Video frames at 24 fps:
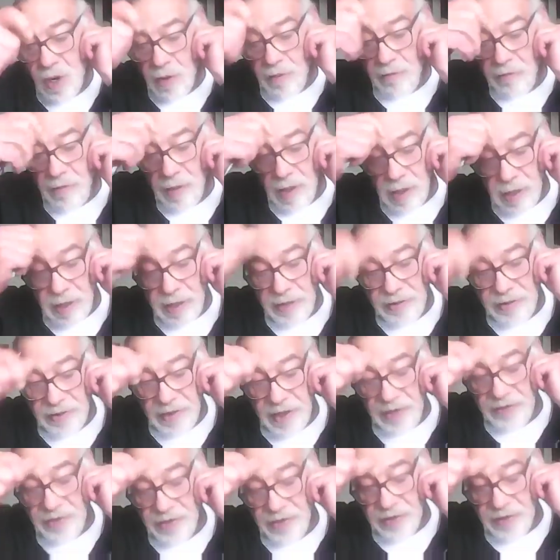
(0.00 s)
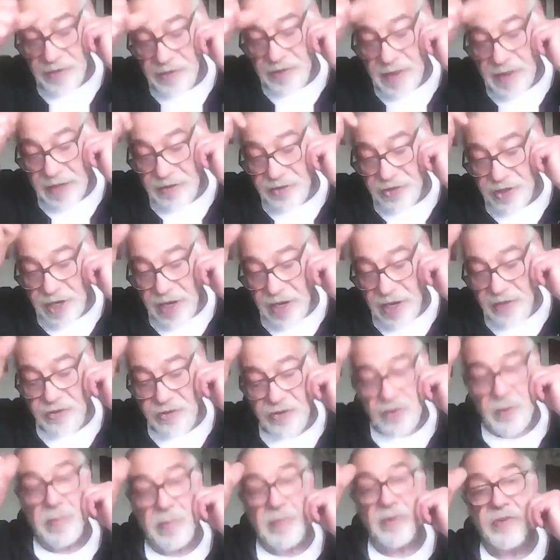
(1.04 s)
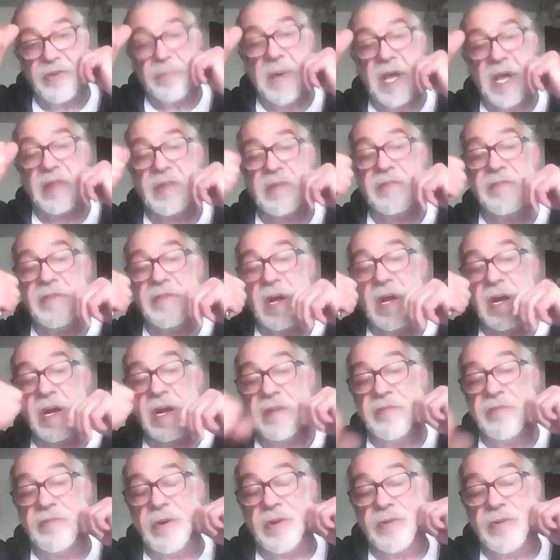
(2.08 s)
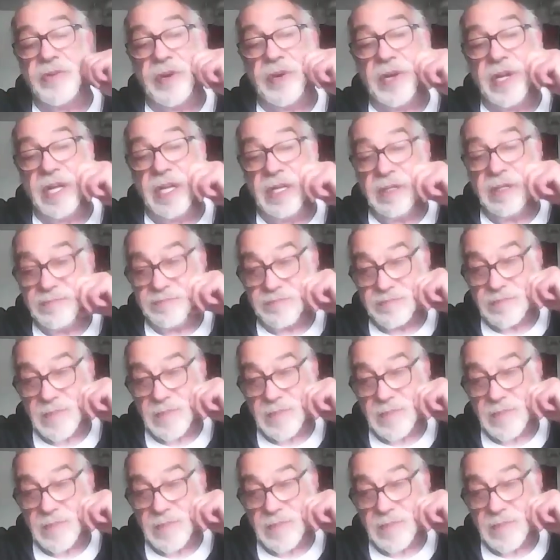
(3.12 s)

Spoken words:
or realizations that changed your perspective on adversity?